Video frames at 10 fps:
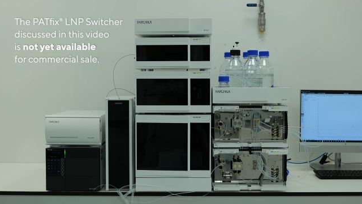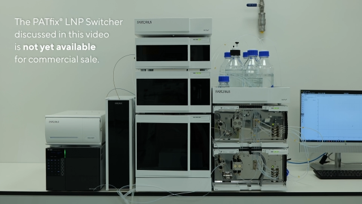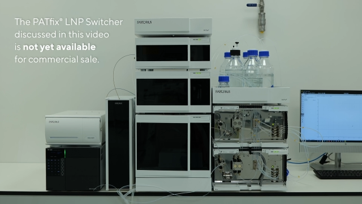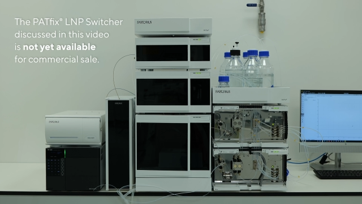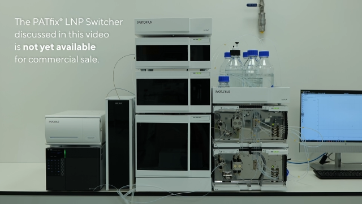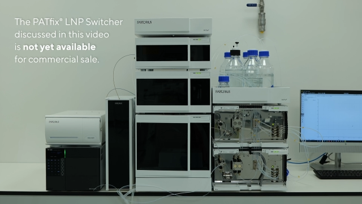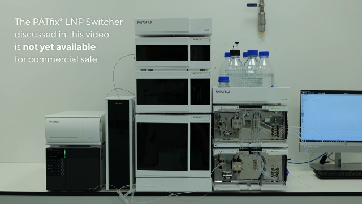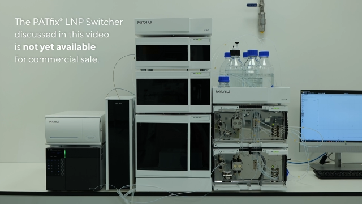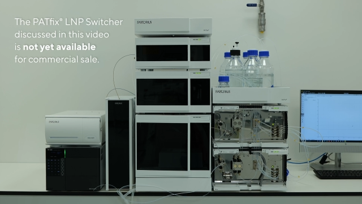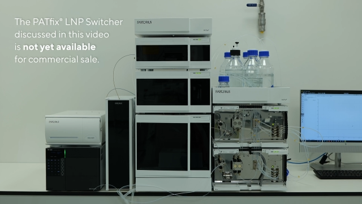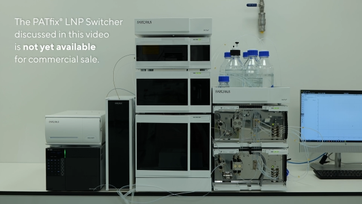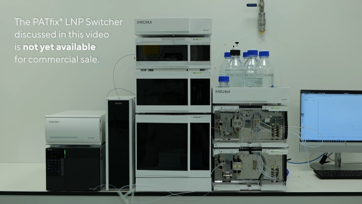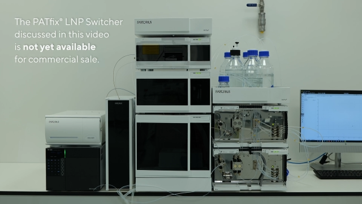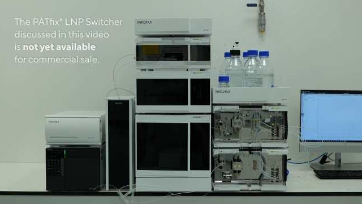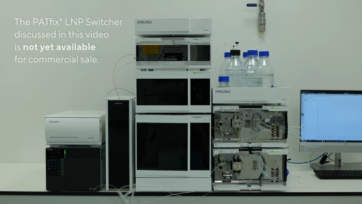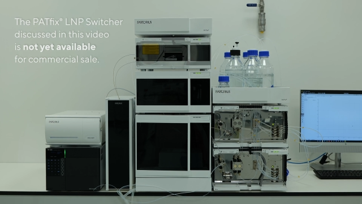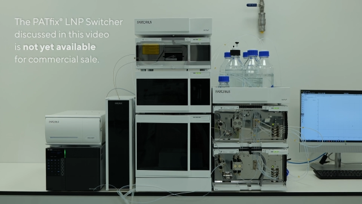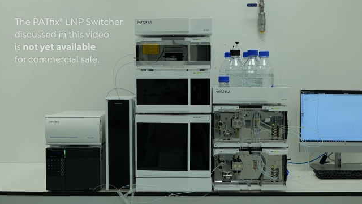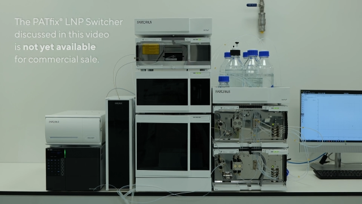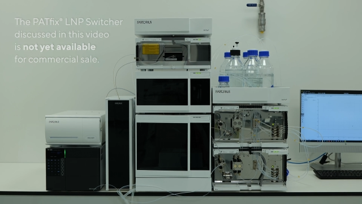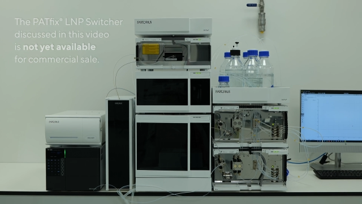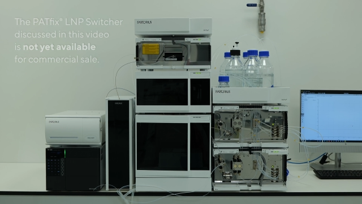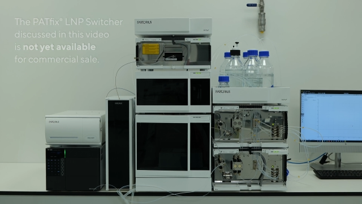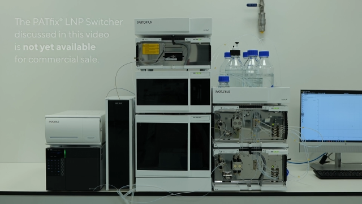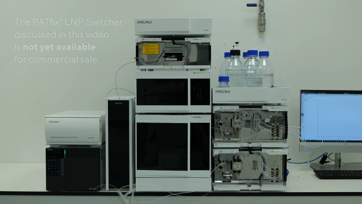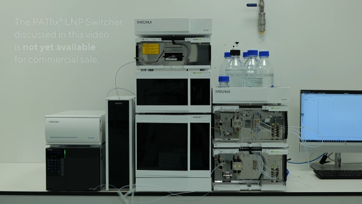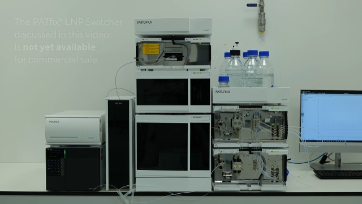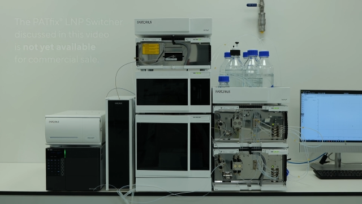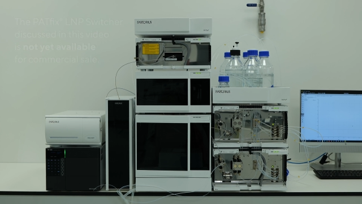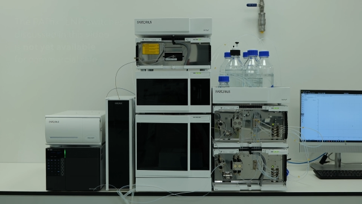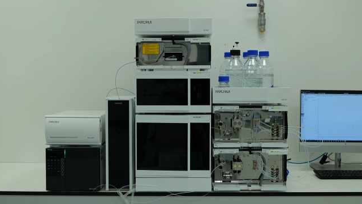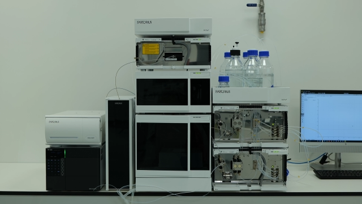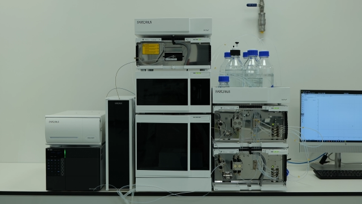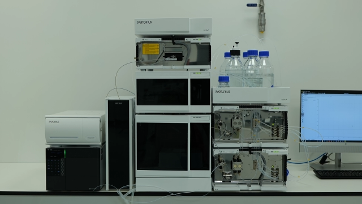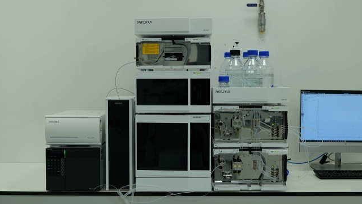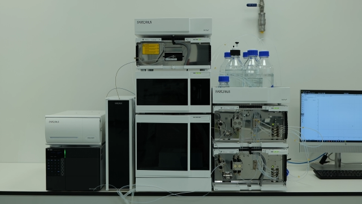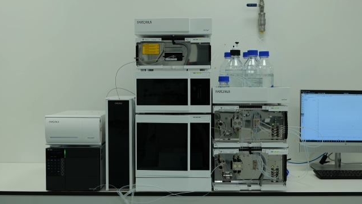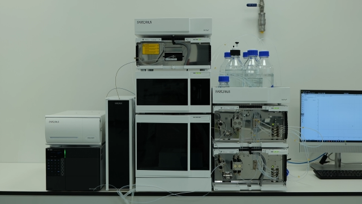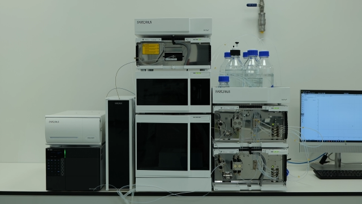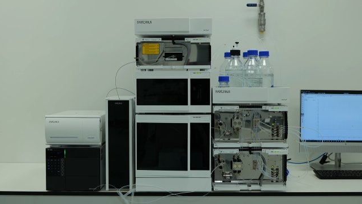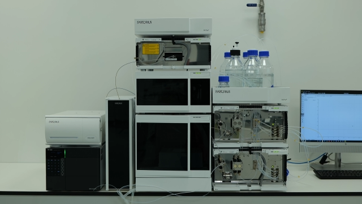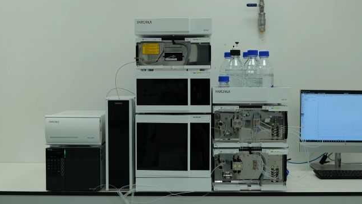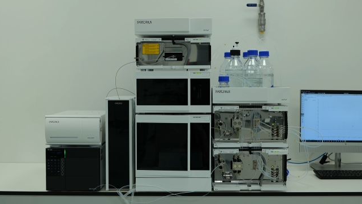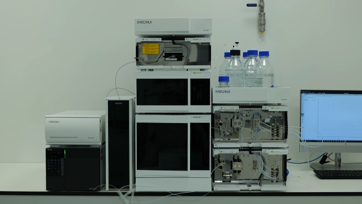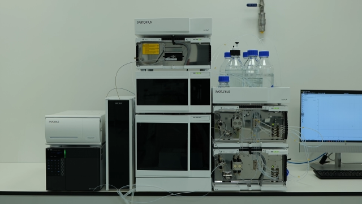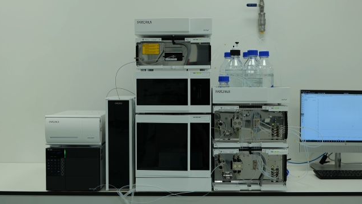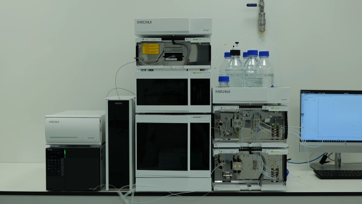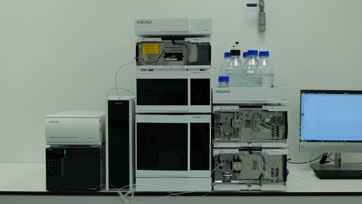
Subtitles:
No face is visible, so there are no lips to read.